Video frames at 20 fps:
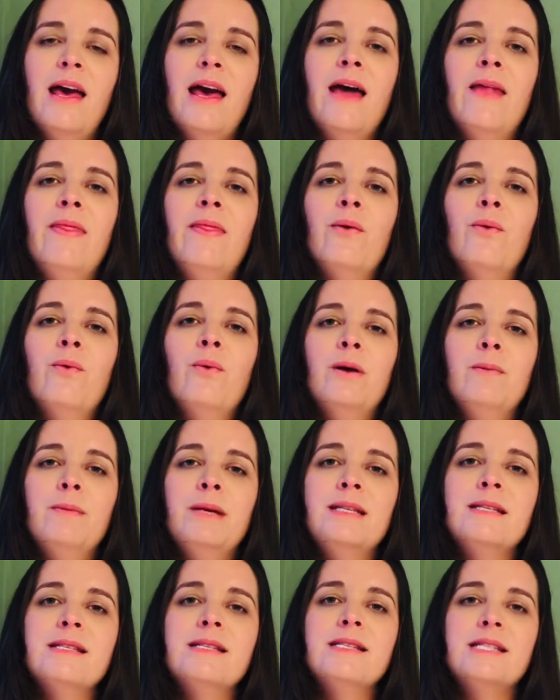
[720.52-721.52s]
And the
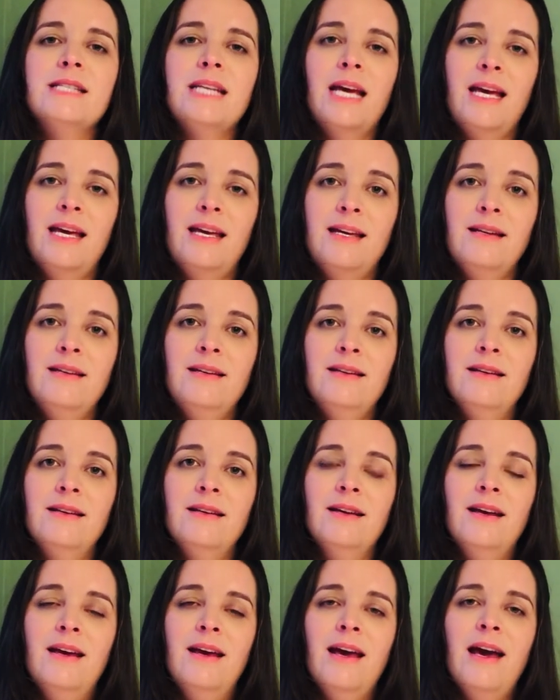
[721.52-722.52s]
women stayed.
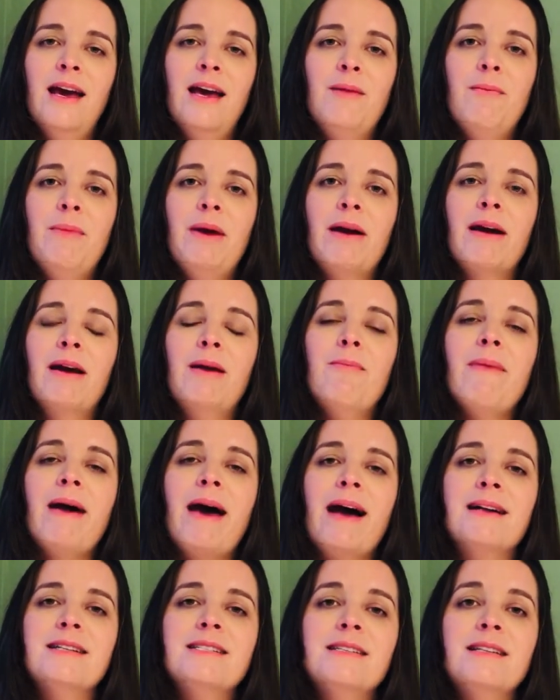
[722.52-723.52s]
And Mary
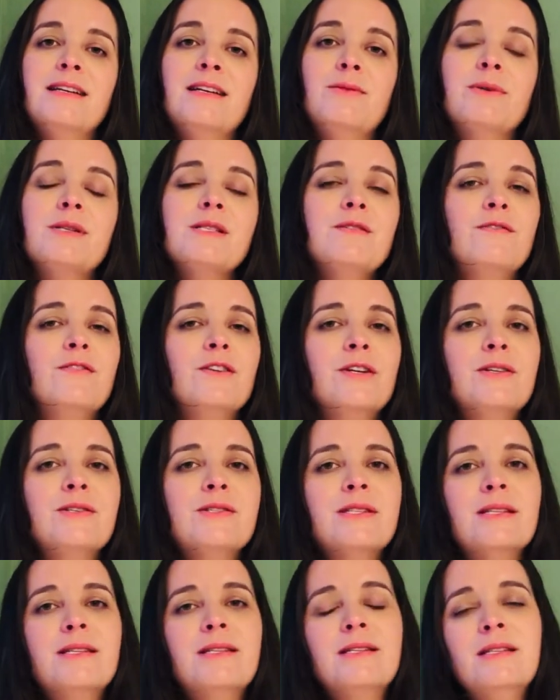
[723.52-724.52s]
Magdalene was first
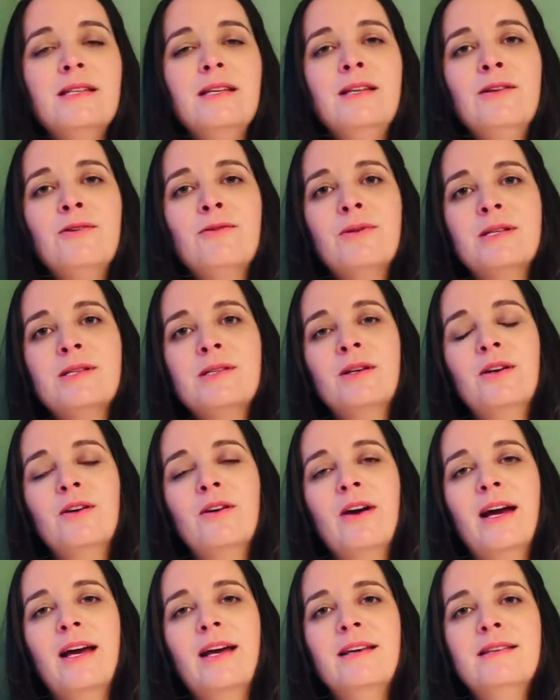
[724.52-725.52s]
to see the risen
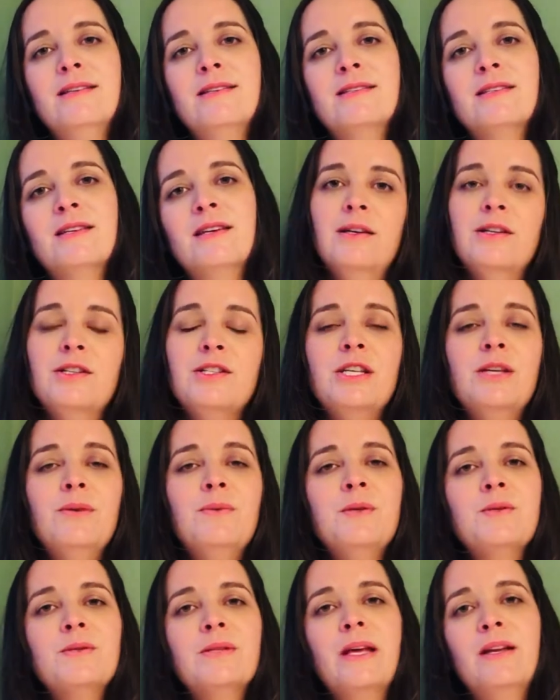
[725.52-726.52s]
Christ. She
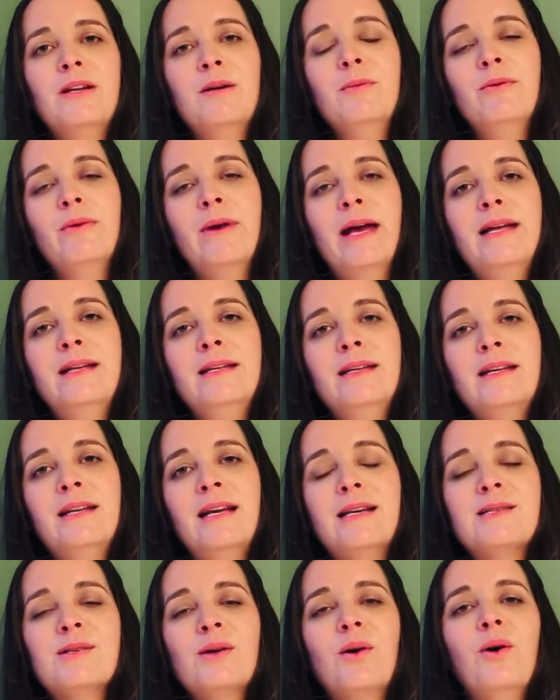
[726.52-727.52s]
was later branded
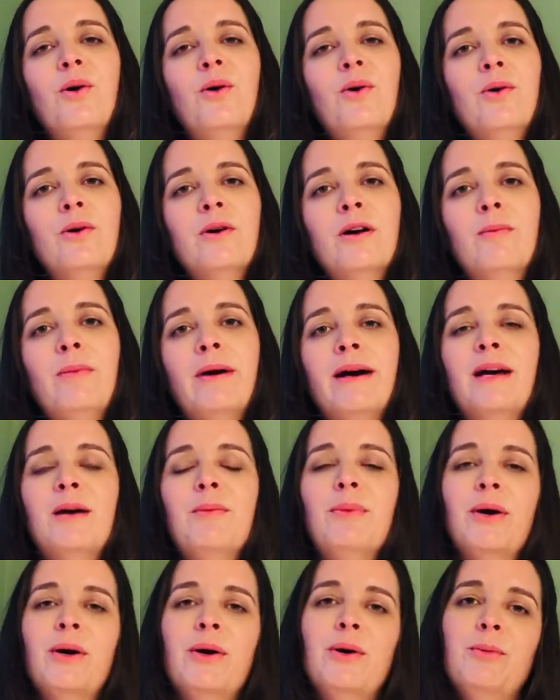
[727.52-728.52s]
as a whore by a
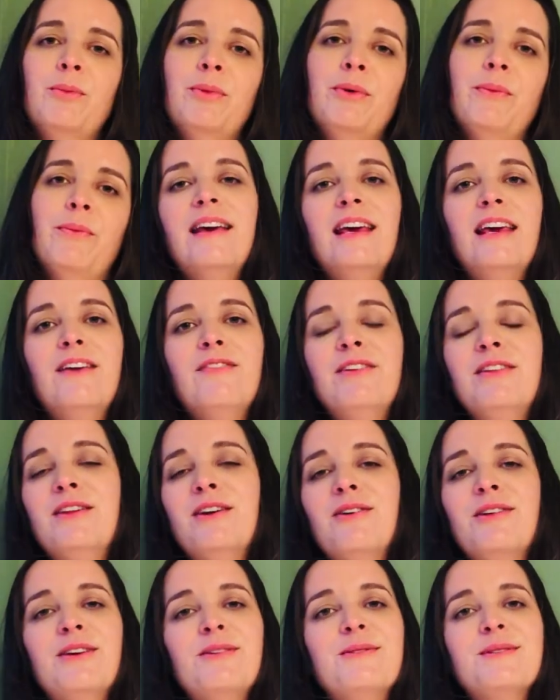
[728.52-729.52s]
pope, even
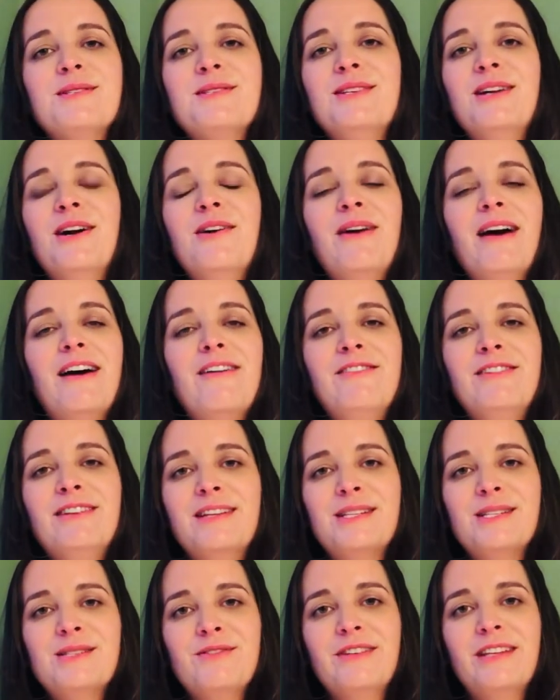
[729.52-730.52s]
though there was no
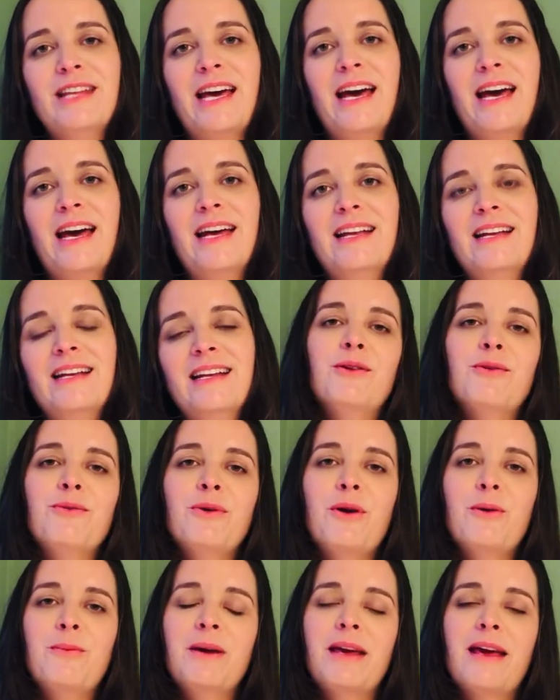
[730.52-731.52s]
evidence for that. The
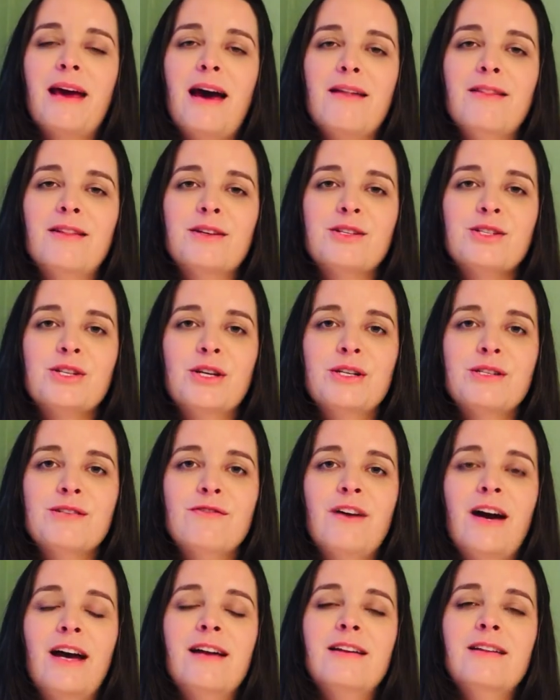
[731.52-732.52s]
Roman Catholic Church
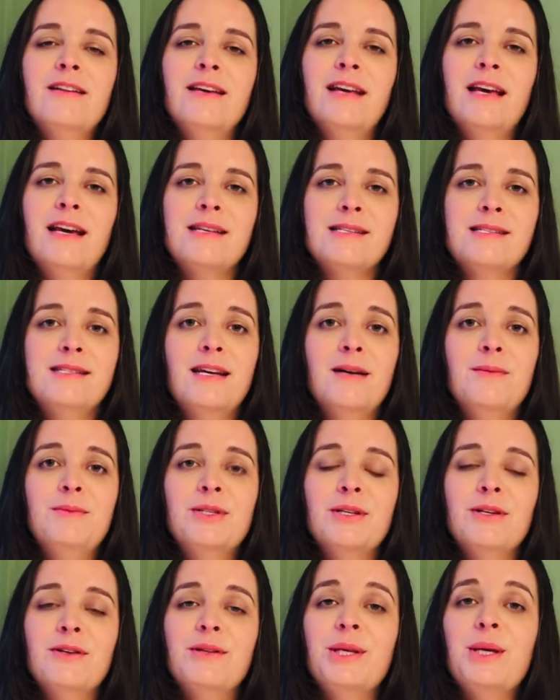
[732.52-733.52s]
finally has dubbed
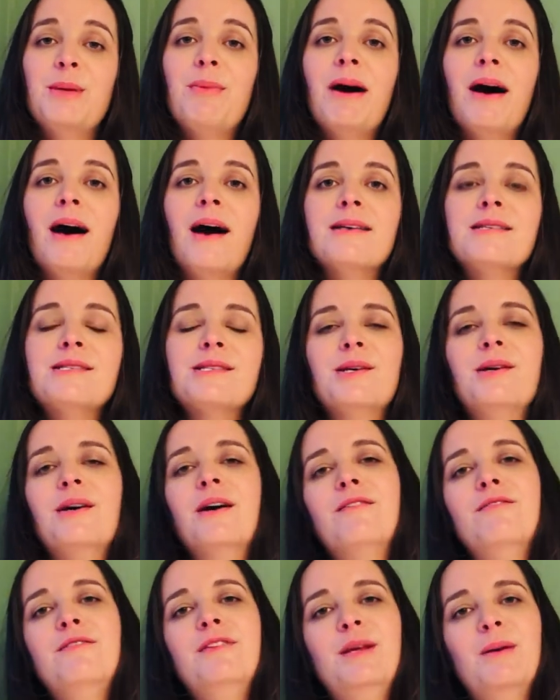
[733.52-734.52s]
her the apostle
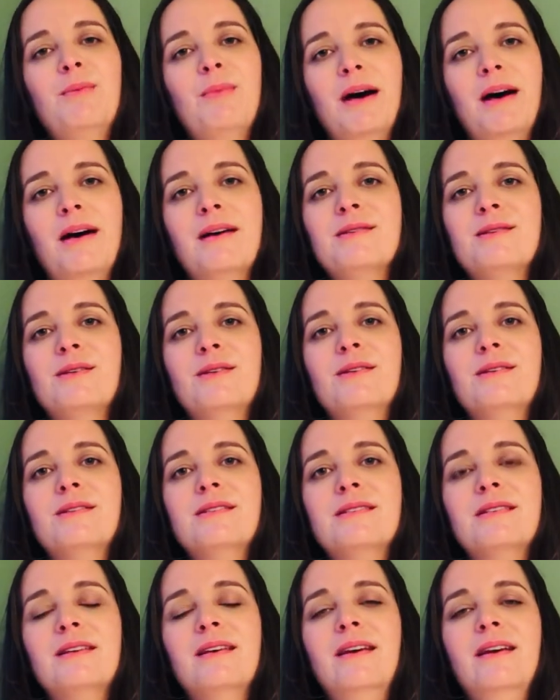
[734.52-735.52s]
of the
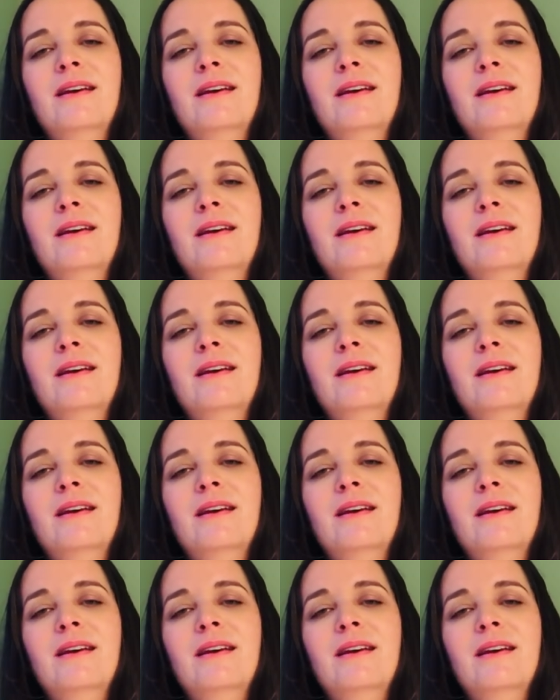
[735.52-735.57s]
apostles.